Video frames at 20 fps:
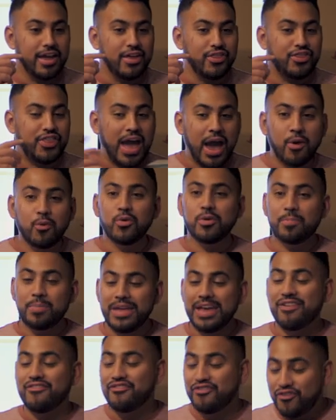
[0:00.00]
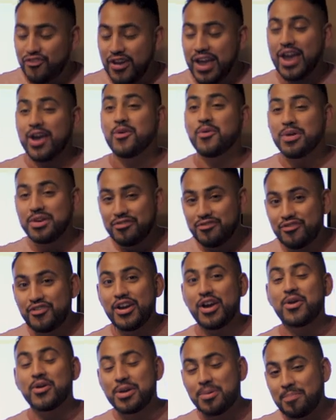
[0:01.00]
That would be a very,
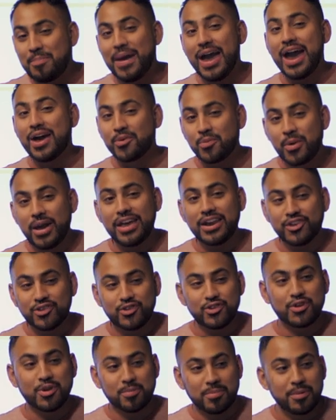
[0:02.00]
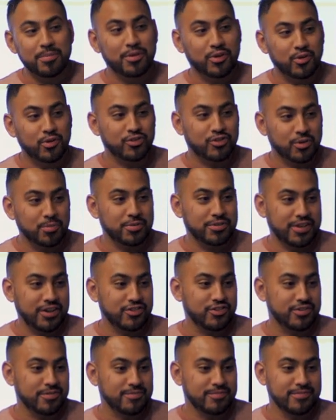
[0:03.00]
very bad way to do your biblical
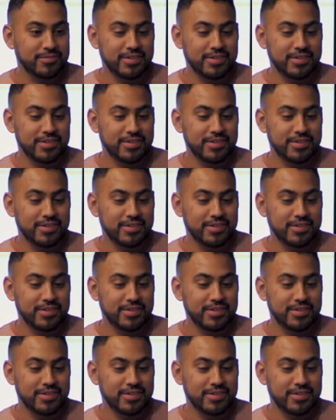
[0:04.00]
interpretation.